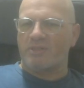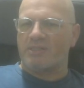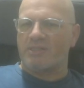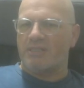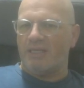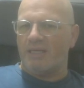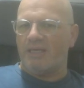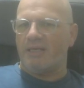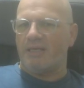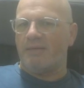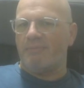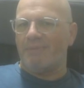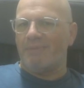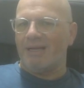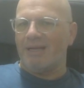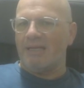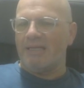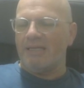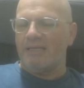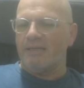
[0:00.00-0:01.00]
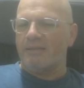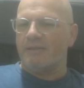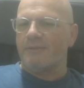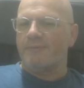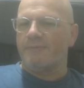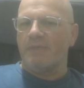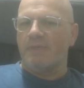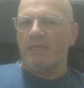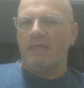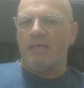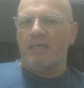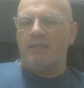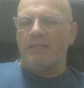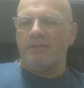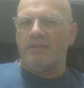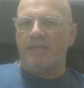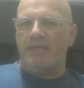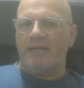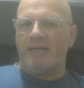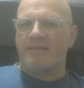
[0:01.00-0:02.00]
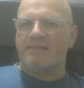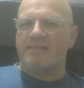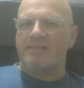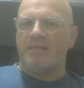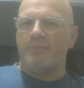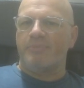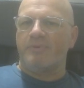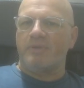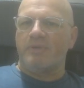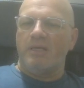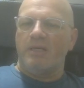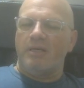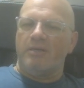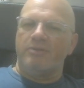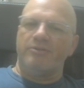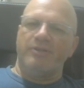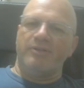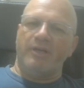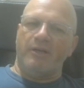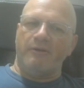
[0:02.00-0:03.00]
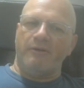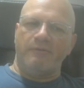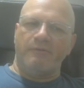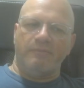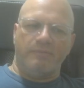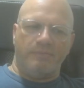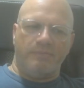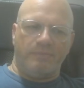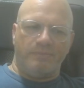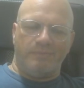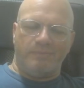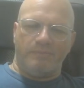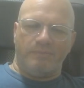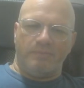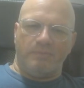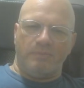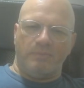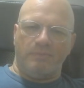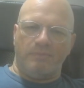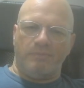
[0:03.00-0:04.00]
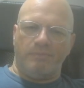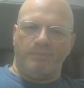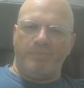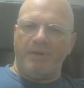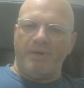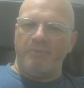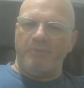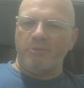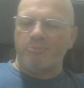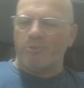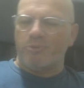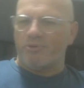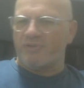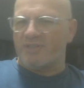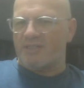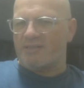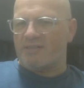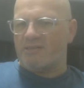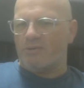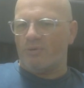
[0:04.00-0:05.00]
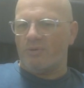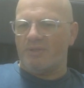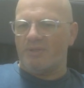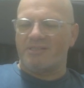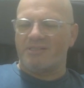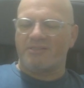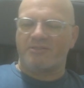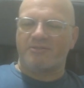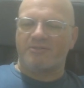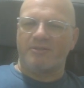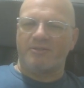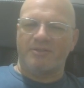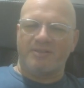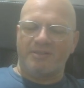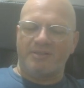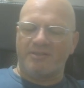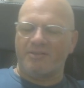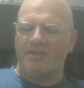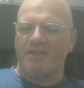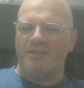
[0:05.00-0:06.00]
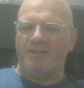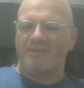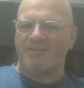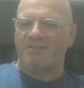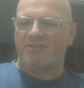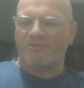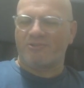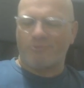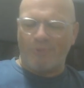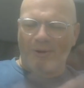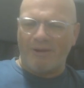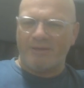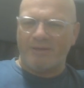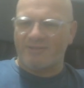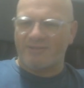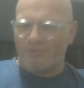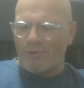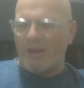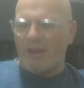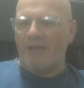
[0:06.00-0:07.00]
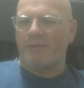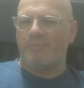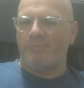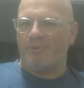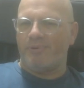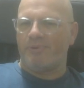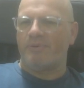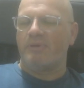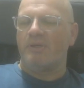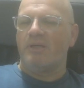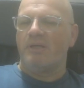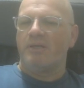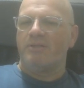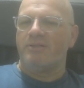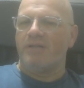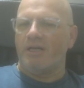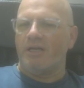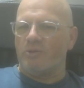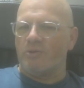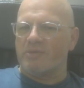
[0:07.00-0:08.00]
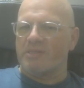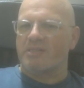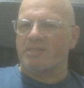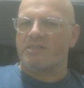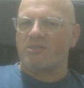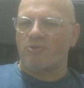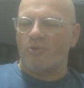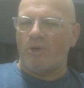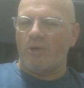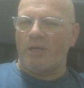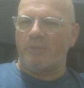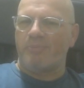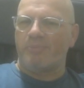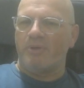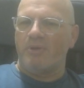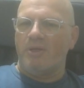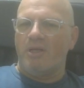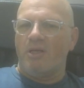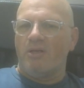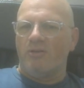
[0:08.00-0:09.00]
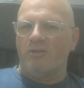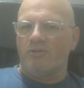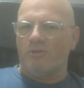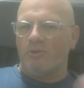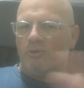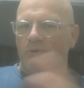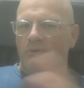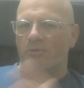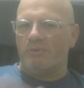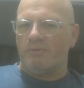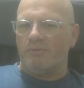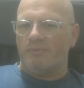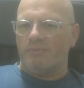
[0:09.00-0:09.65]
the Mega Link. They accept their payment processor is Stripe. They are using Stripe. So